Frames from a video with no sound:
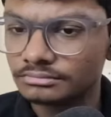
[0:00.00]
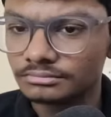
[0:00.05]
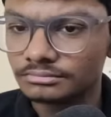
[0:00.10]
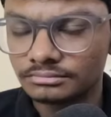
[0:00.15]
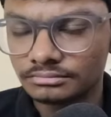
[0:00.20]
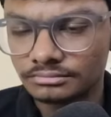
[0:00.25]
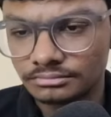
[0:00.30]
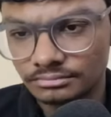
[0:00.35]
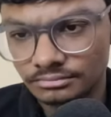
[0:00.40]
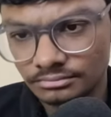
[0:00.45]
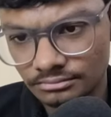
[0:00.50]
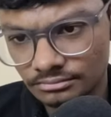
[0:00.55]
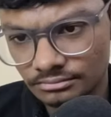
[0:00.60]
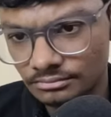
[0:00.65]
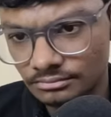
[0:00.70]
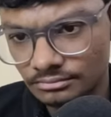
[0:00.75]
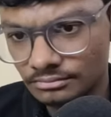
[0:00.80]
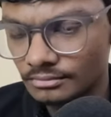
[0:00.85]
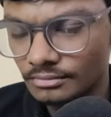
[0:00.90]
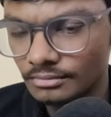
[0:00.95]

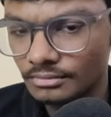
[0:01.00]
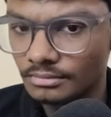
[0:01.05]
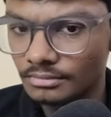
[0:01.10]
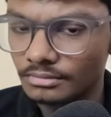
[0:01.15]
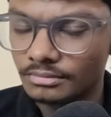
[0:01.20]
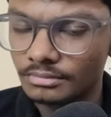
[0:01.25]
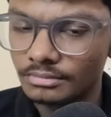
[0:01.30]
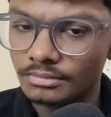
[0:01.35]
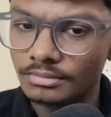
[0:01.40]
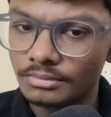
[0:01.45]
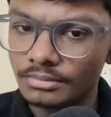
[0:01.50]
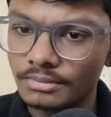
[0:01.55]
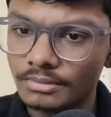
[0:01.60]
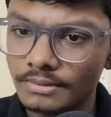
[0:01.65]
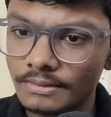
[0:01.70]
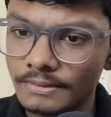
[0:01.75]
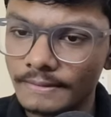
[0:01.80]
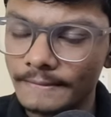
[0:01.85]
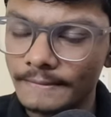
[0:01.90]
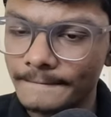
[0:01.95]

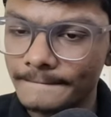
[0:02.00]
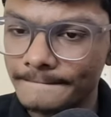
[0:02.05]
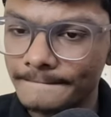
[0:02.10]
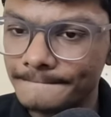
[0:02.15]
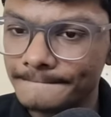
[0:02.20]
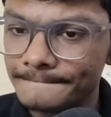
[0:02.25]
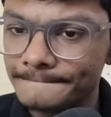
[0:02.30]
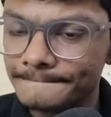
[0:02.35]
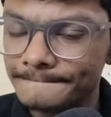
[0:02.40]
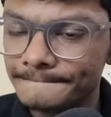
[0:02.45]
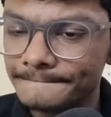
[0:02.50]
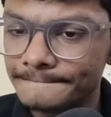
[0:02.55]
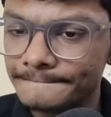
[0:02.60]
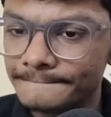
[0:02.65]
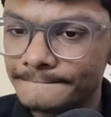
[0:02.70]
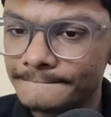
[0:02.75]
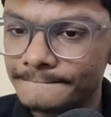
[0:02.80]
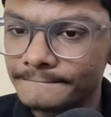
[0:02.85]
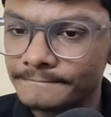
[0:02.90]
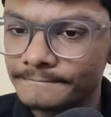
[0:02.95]

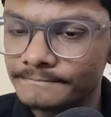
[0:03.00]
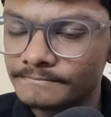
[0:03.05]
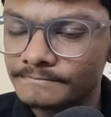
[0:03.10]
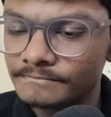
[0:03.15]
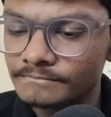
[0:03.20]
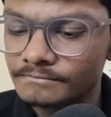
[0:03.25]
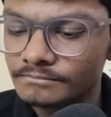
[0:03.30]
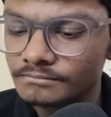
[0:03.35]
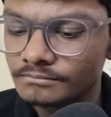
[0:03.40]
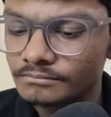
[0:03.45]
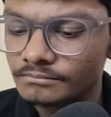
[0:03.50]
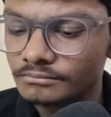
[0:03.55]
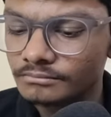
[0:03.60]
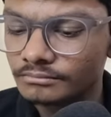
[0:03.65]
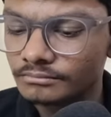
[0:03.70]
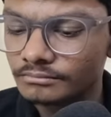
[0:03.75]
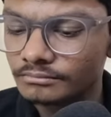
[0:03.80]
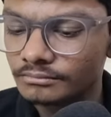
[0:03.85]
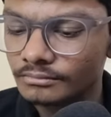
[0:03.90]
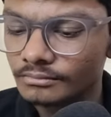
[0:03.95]

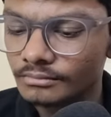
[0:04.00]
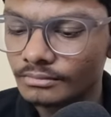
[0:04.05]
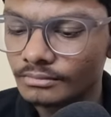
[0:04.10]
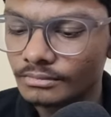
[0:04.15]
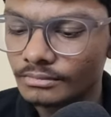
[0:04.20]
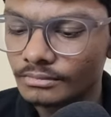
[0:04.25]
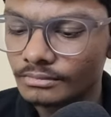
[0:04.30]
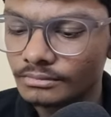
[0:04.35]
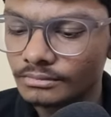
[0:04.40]
The person shown says nothing.